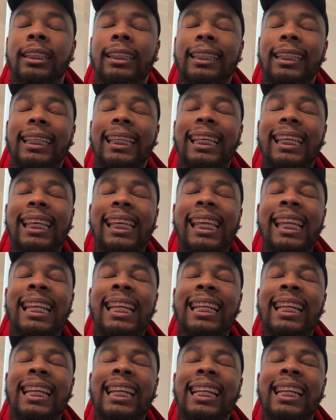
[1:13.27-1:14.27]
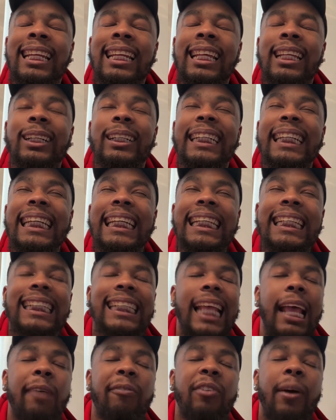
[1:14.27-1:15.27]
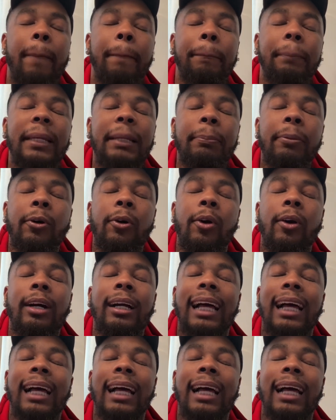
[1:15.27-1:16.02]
No, pizza for people on